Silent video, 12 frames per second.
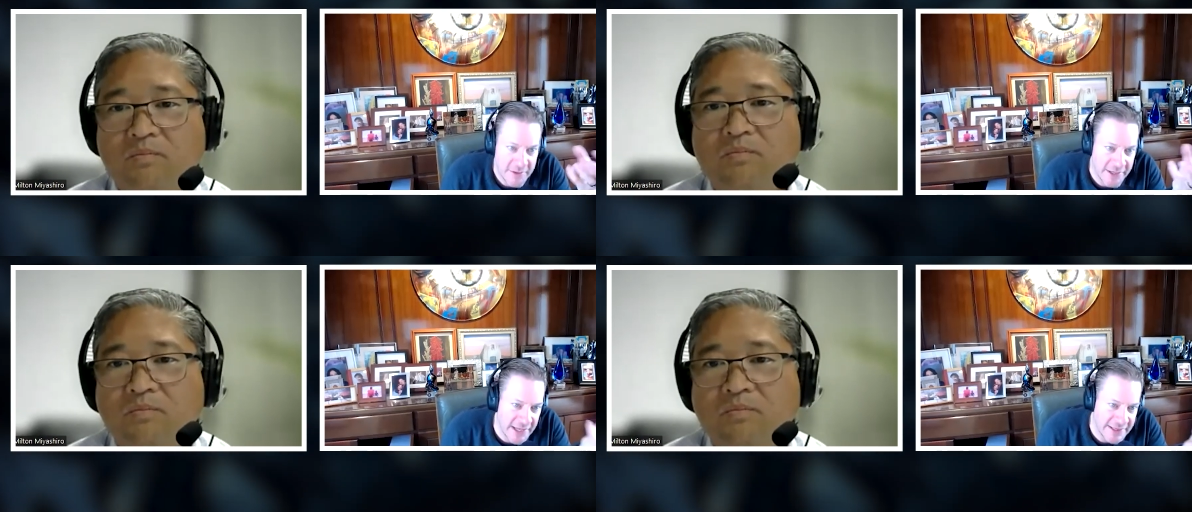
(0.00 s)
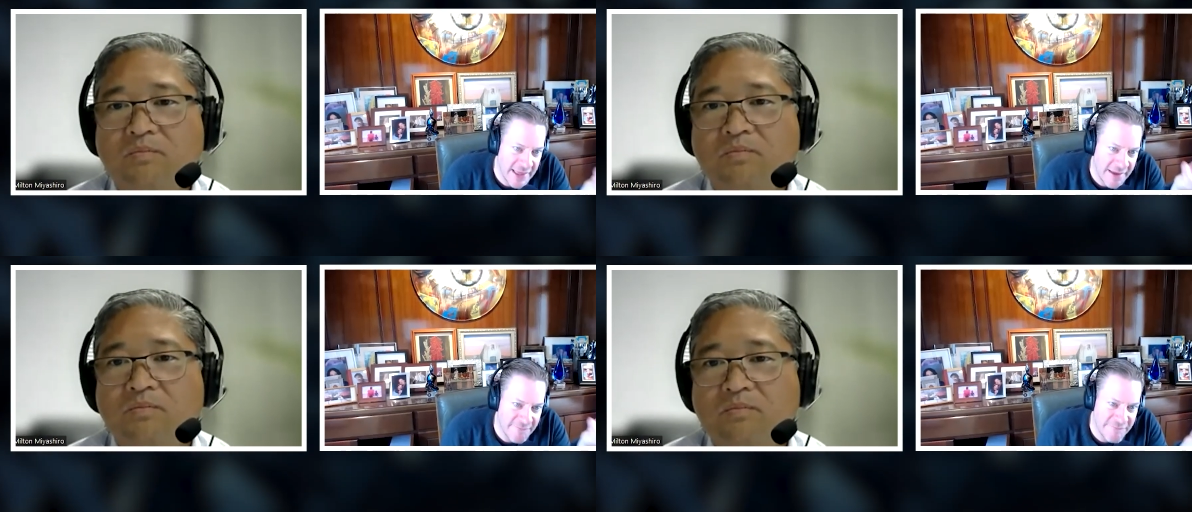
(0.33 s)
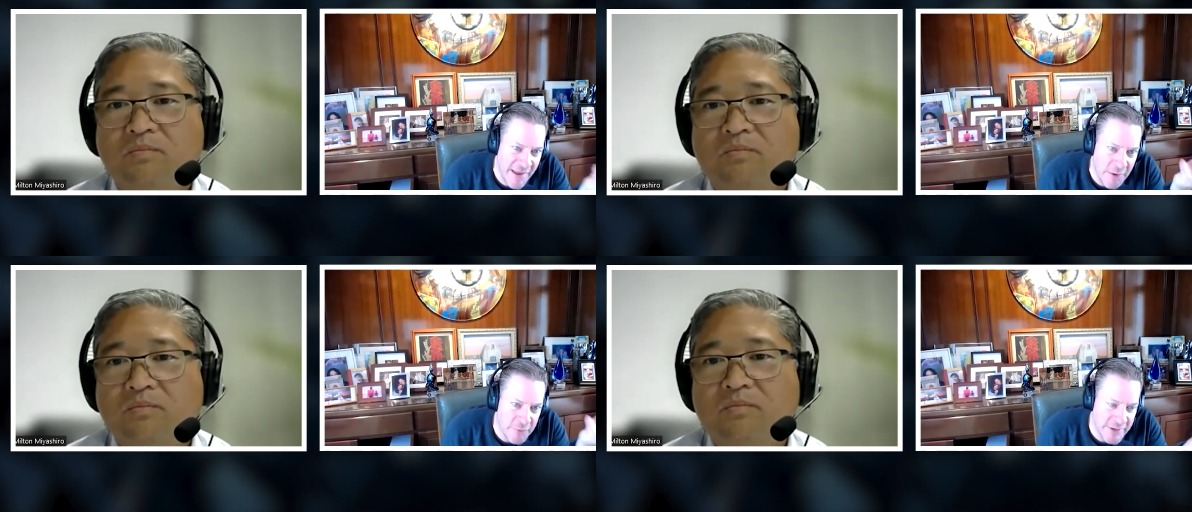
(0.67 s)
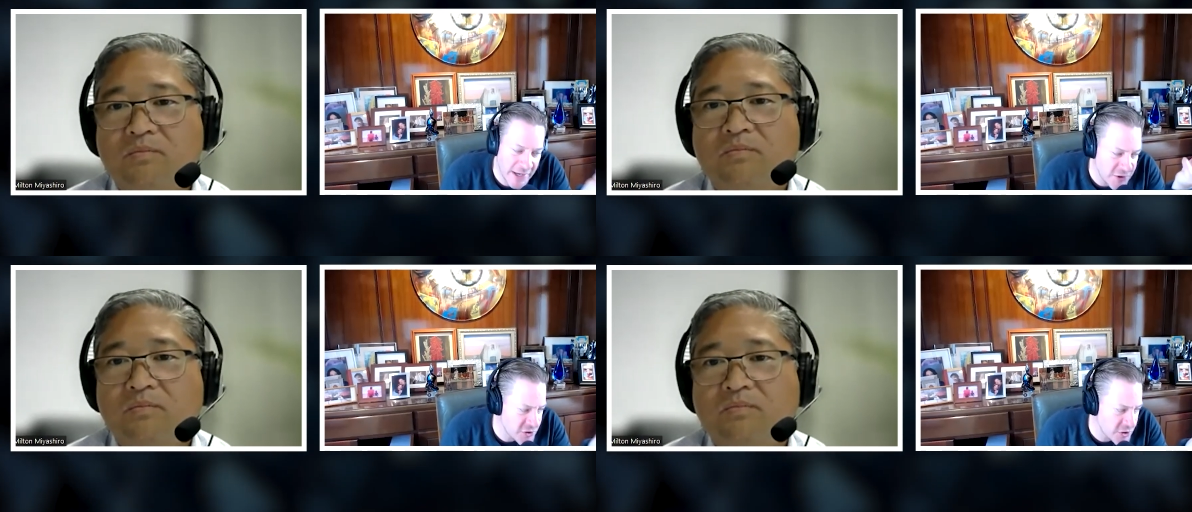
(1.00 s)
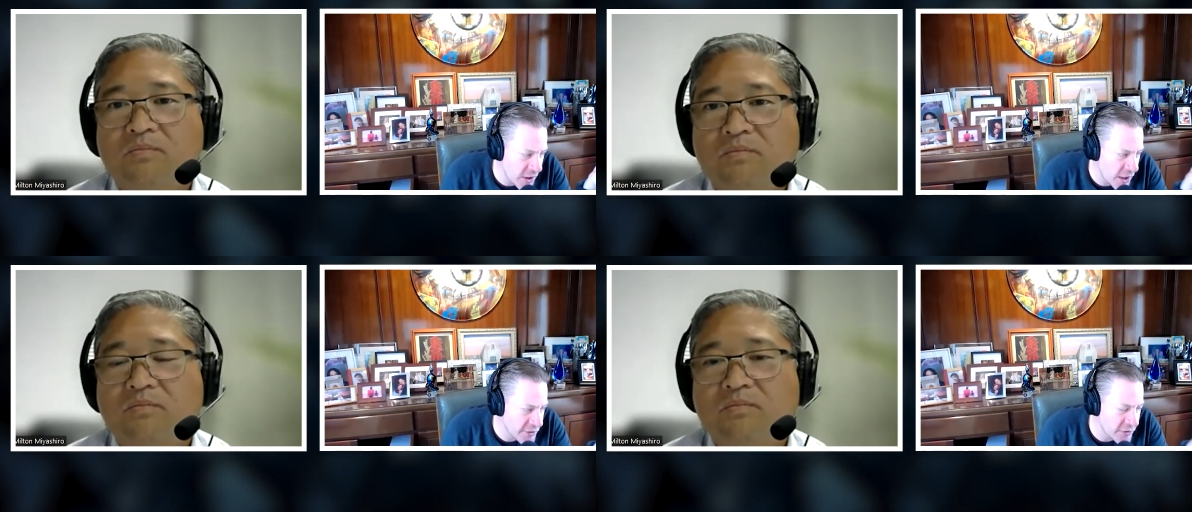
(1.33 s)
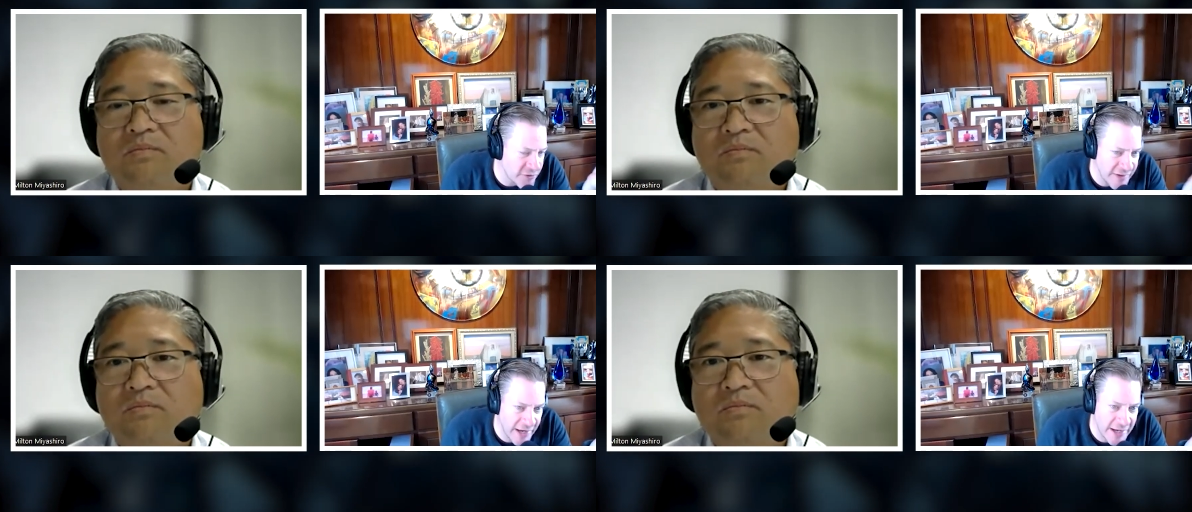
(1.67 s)
Speaker 1: to get that foundational
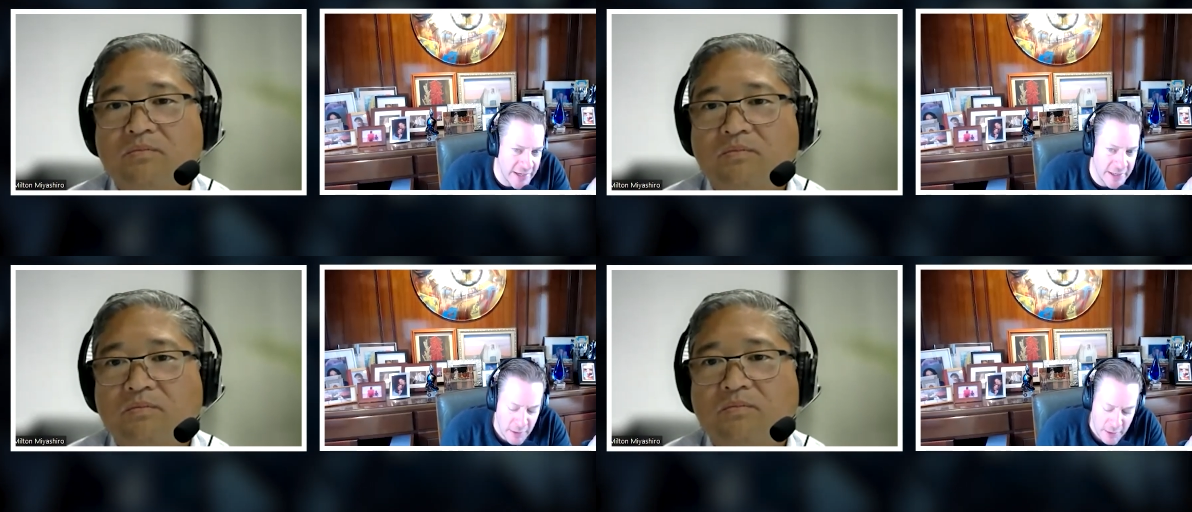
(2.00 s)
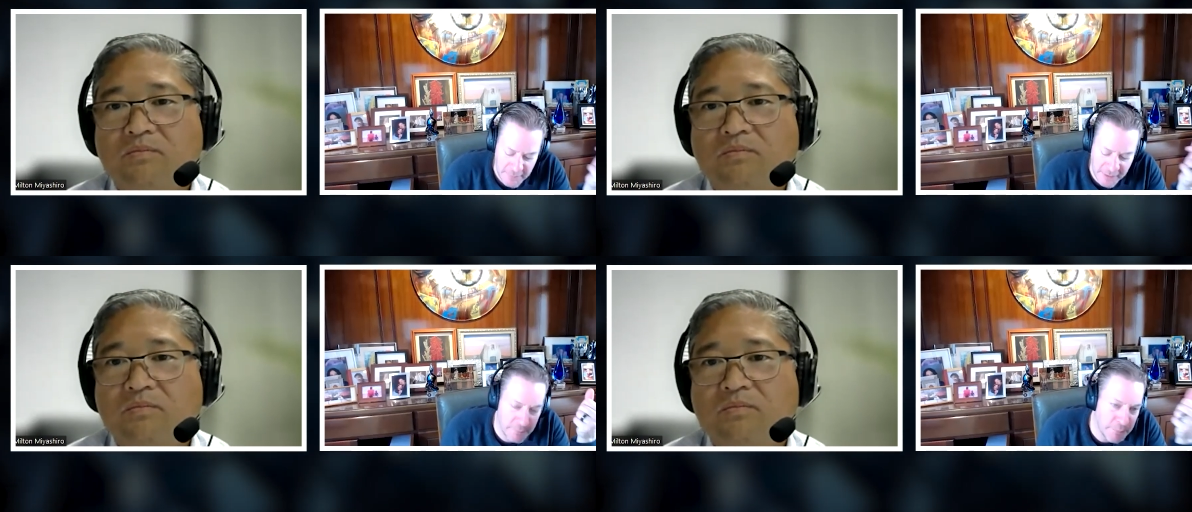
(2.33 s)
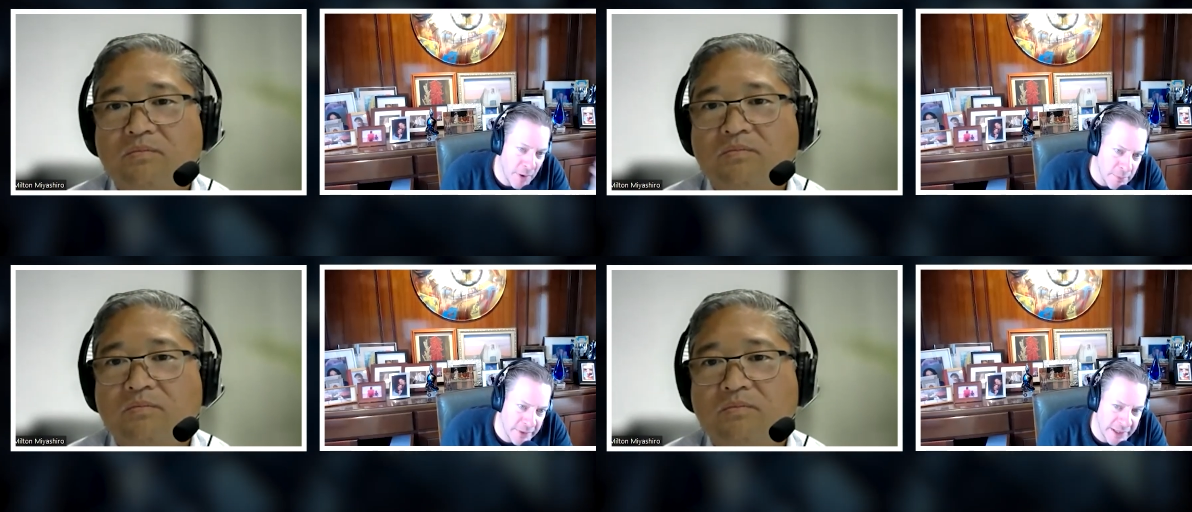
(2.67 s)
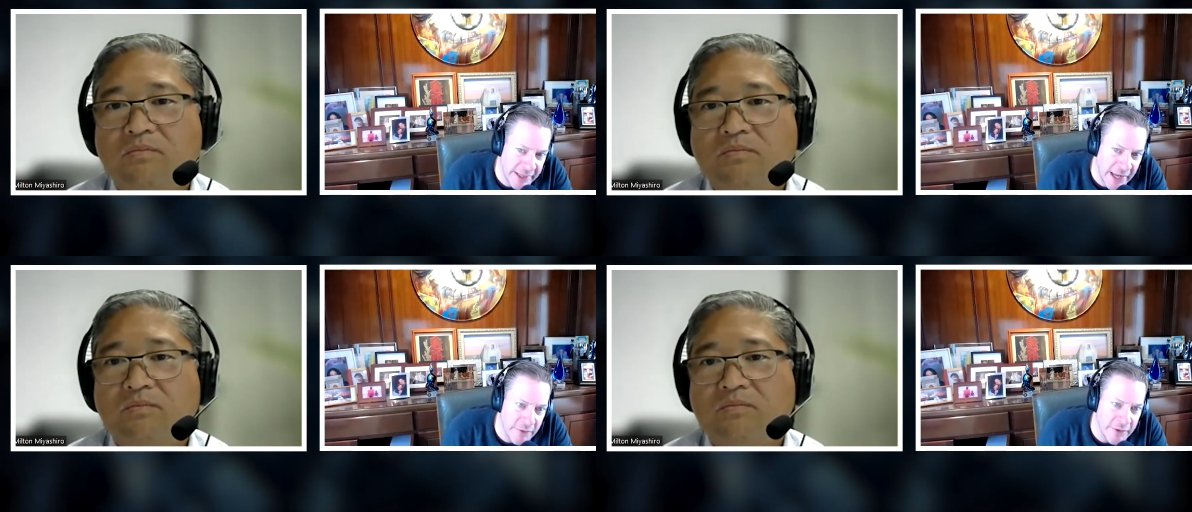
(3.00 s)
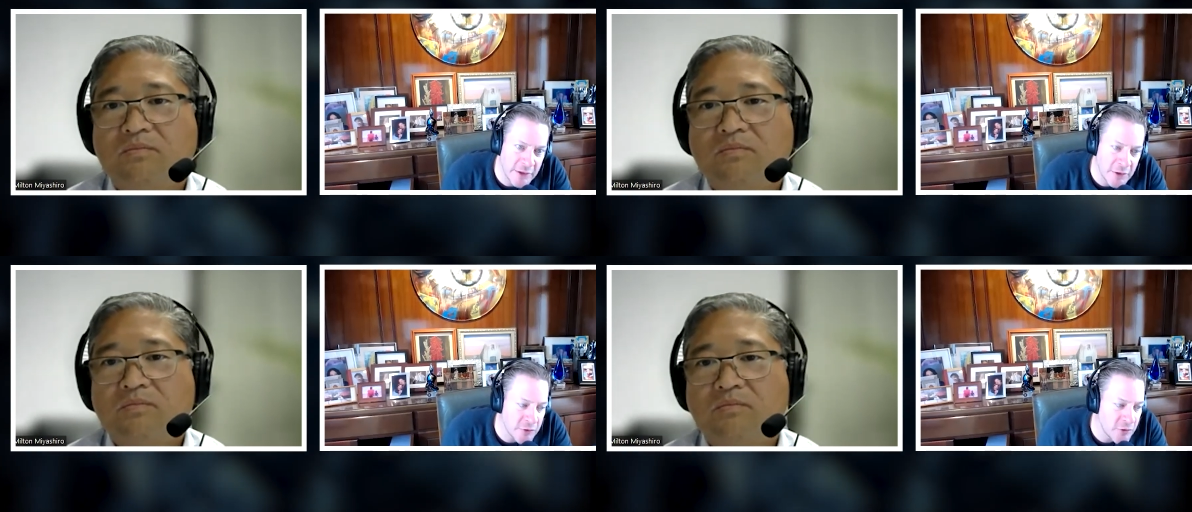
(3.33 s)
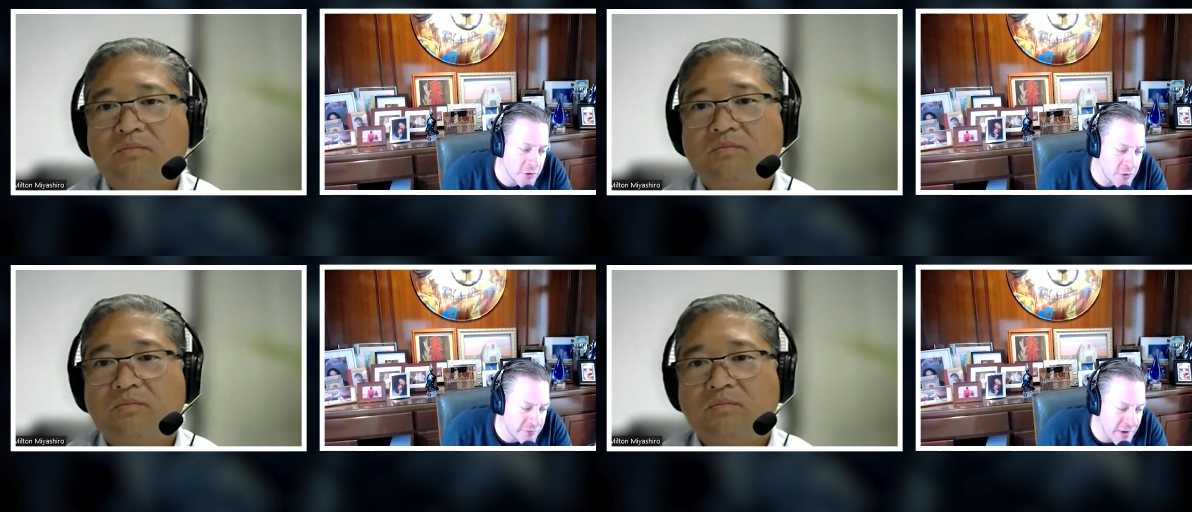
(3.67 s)
understanding. Because public accounting, you're
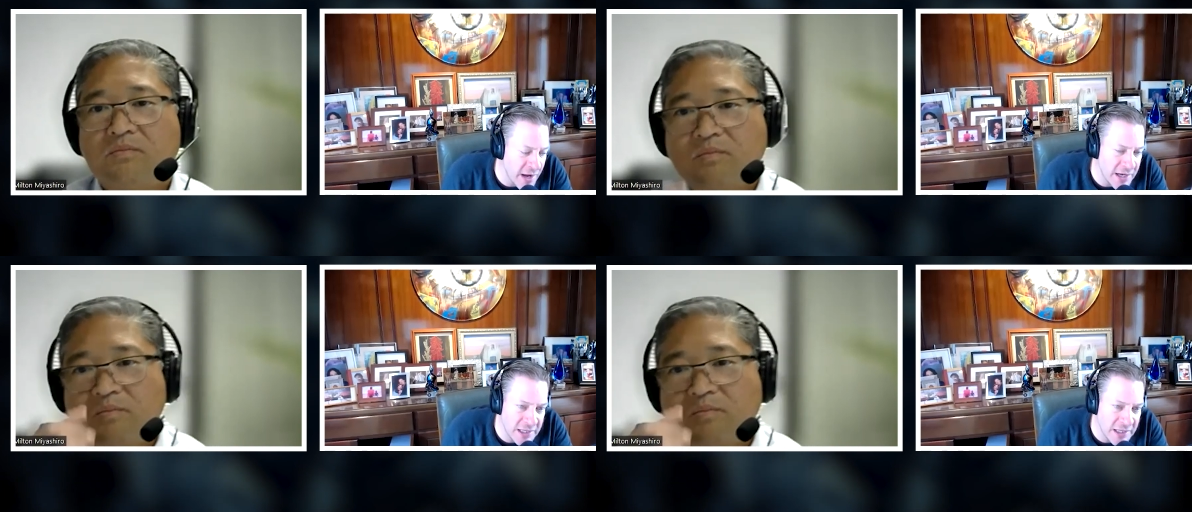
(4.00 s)
you've got